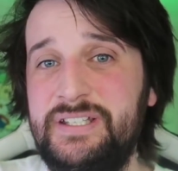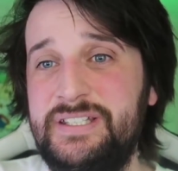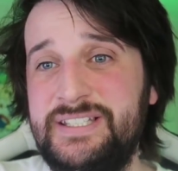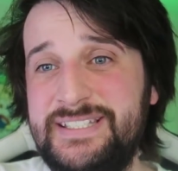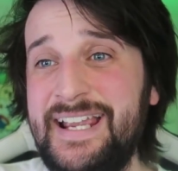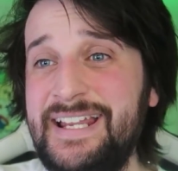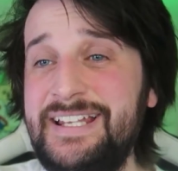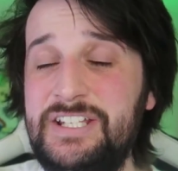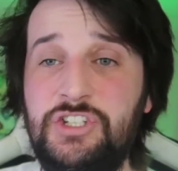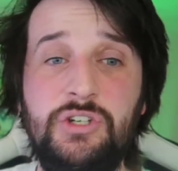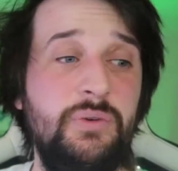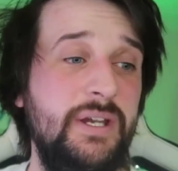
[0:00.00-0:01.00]
The second
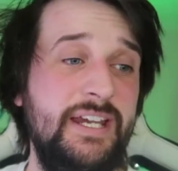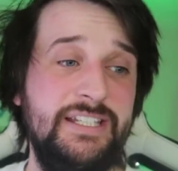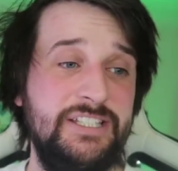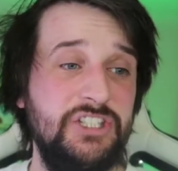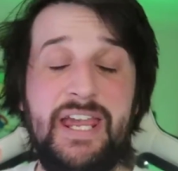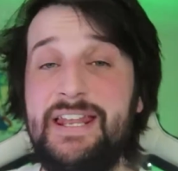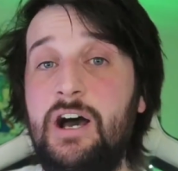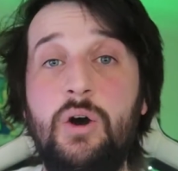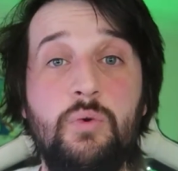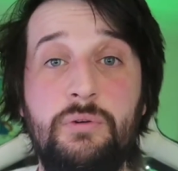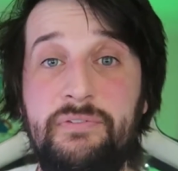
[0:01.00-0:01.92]
issue is just getting hold